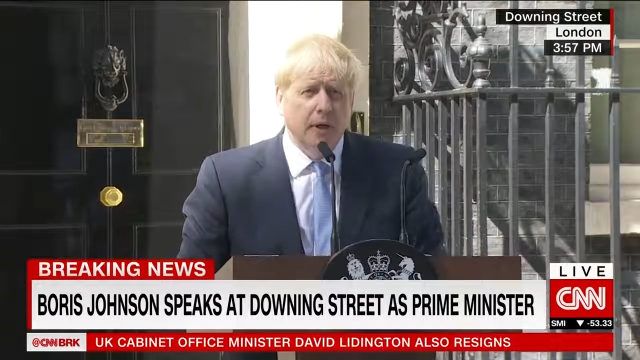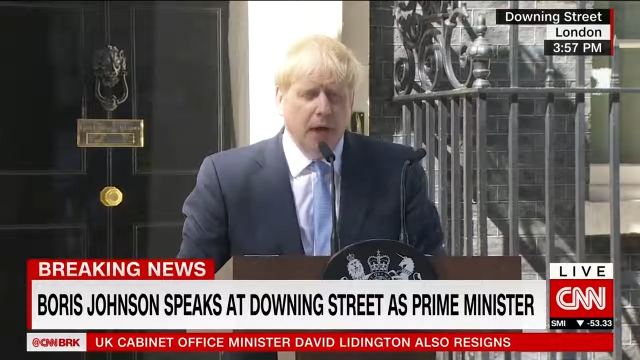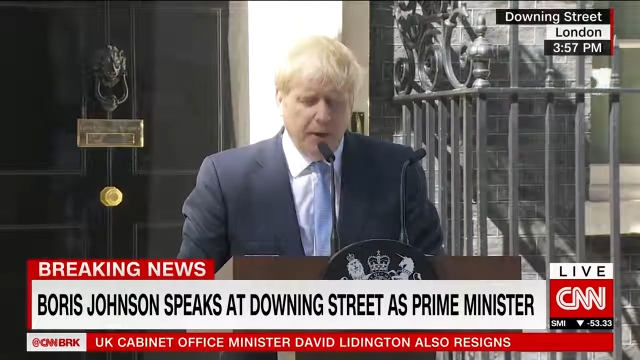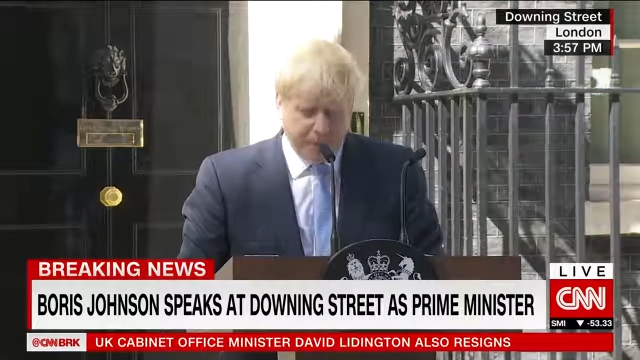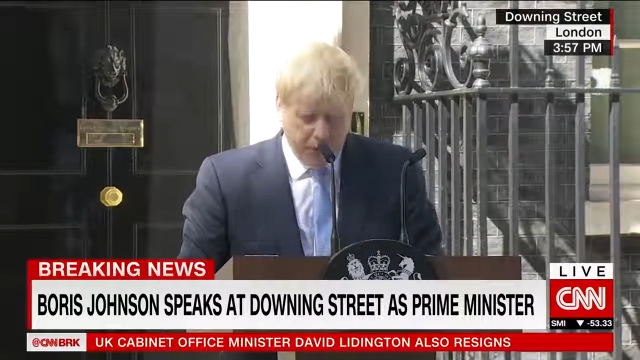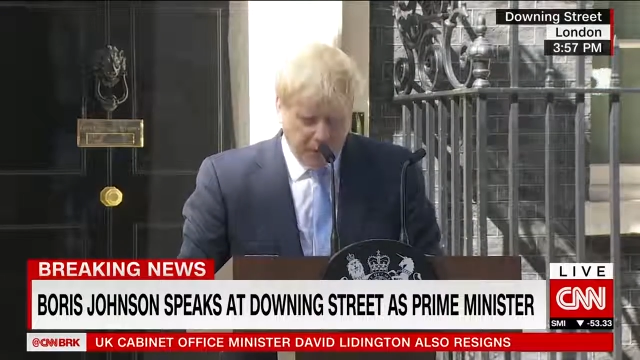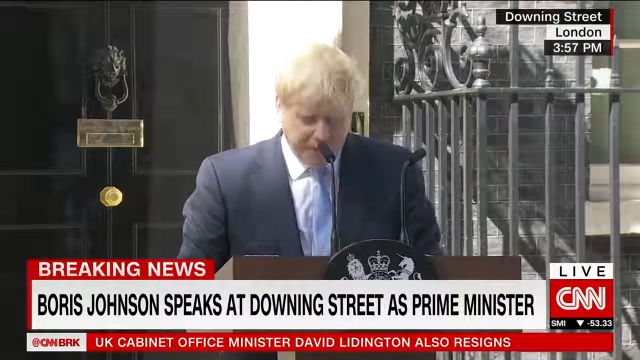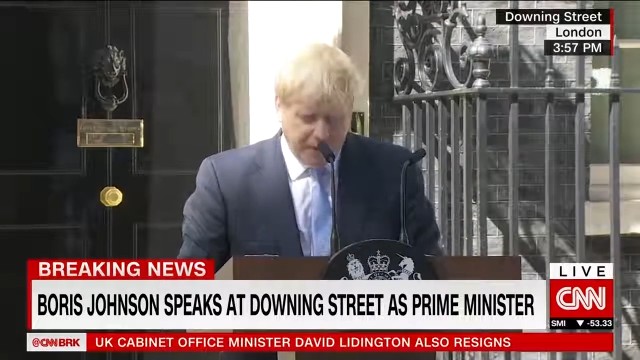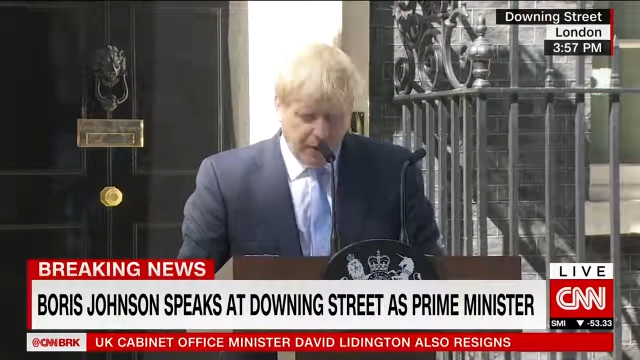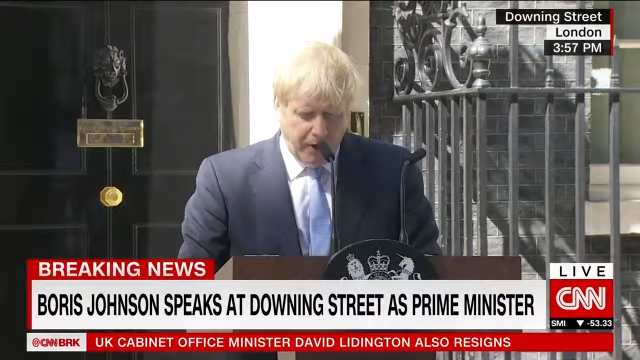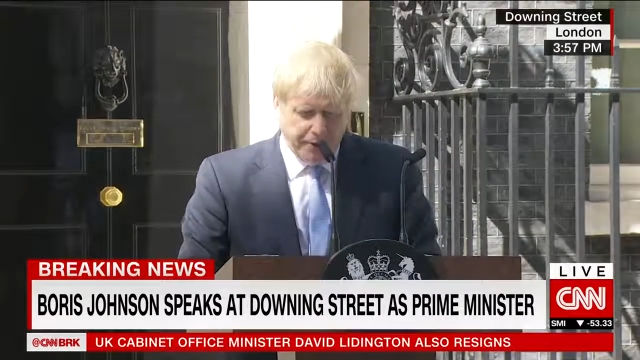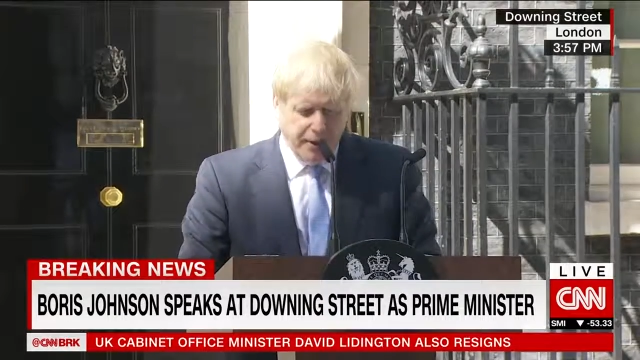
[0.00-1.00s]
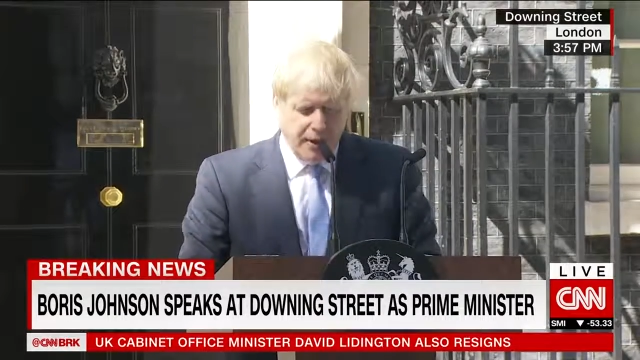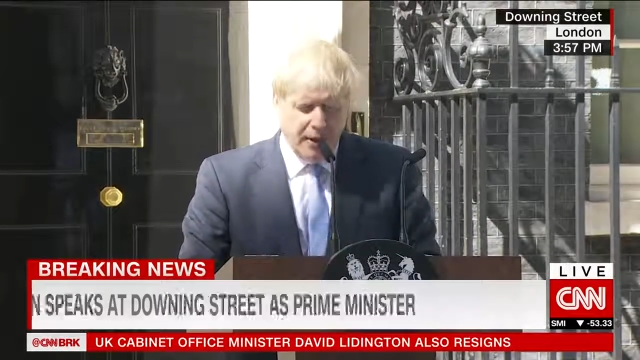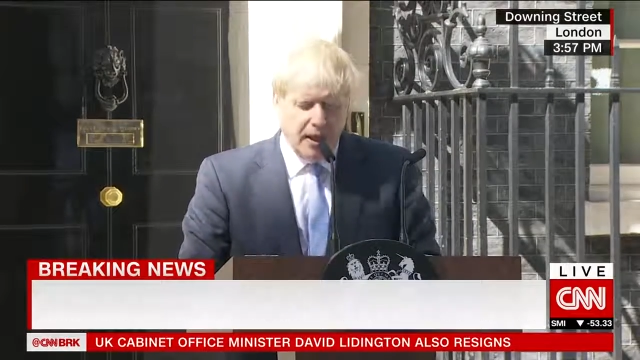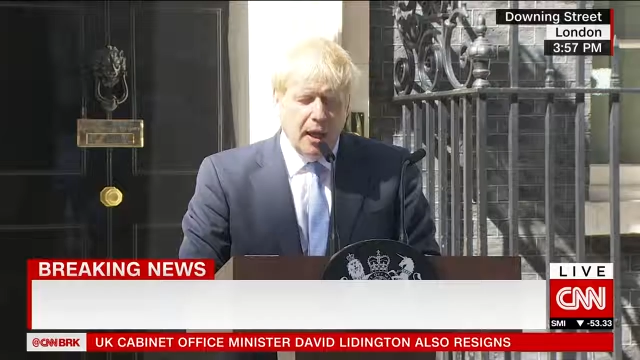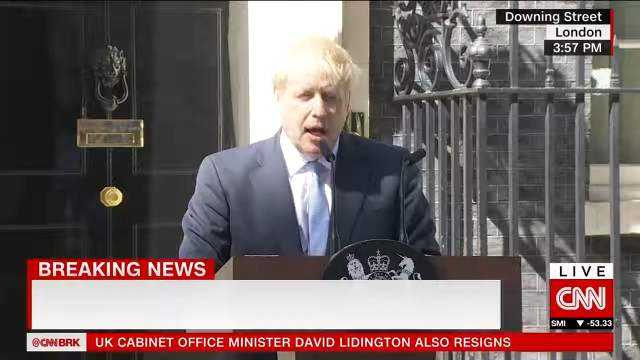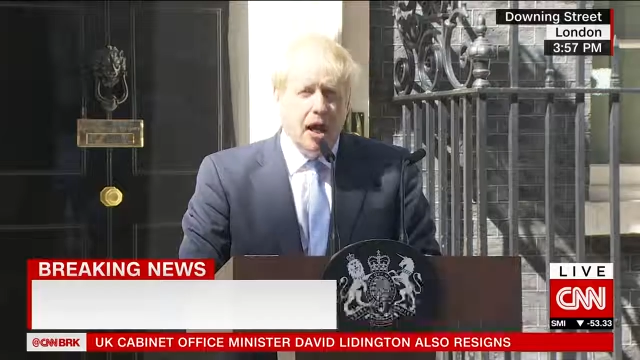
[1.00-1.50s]
of course not,
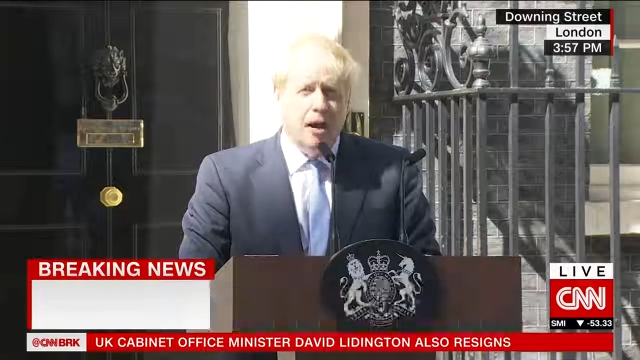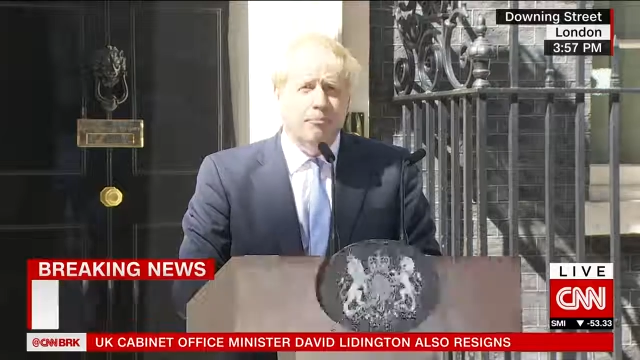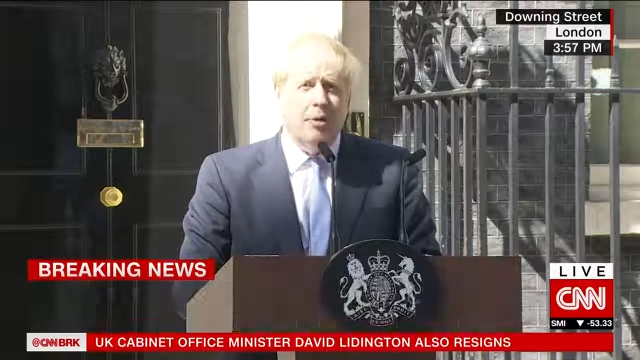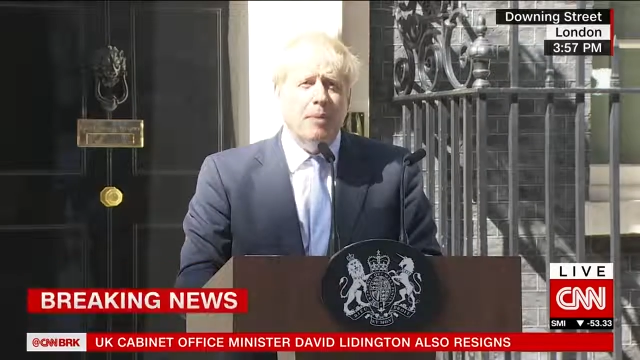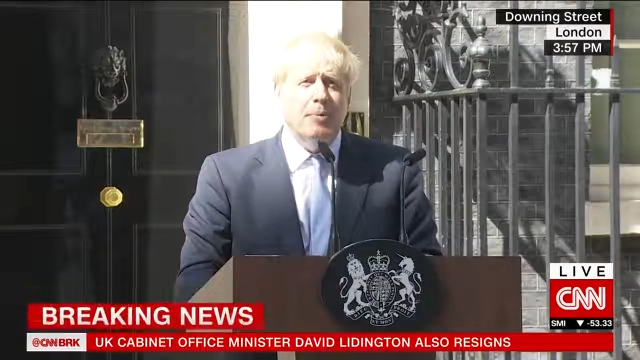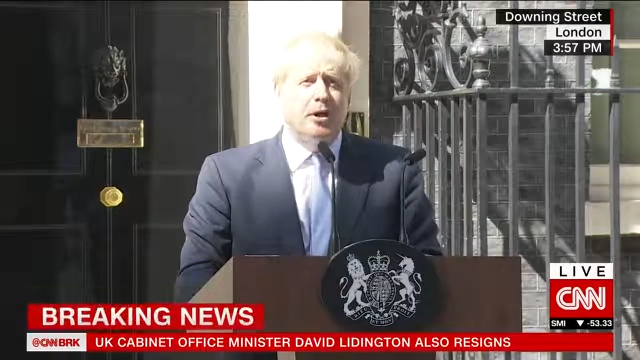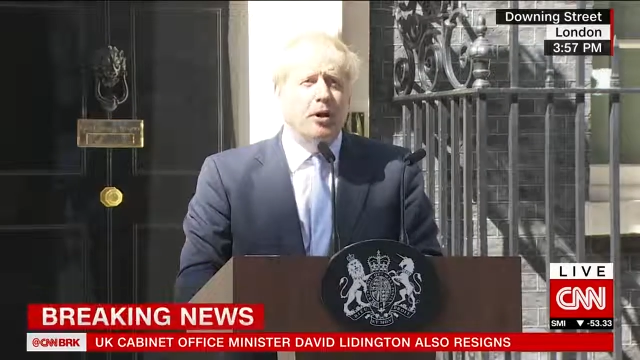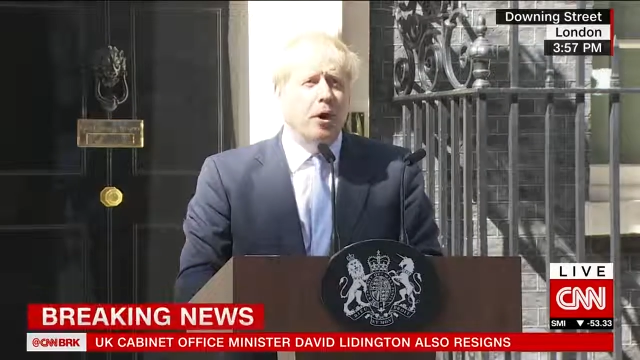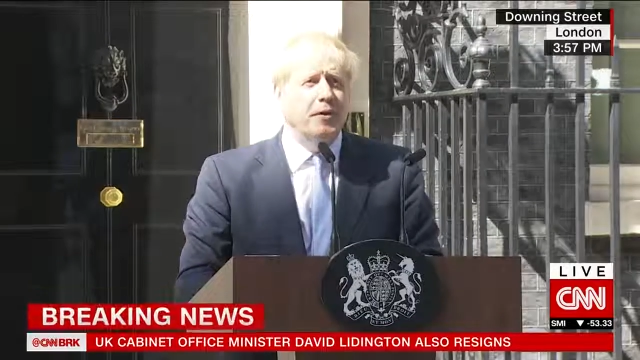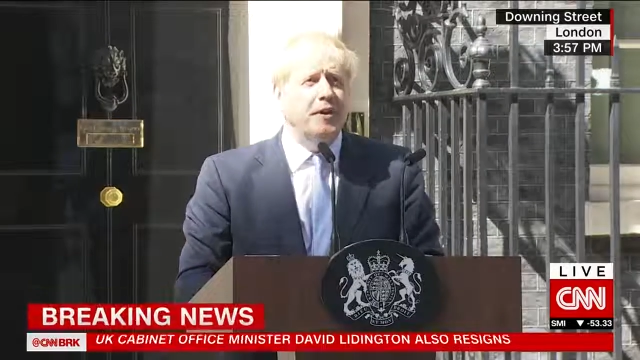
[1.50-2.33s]
but because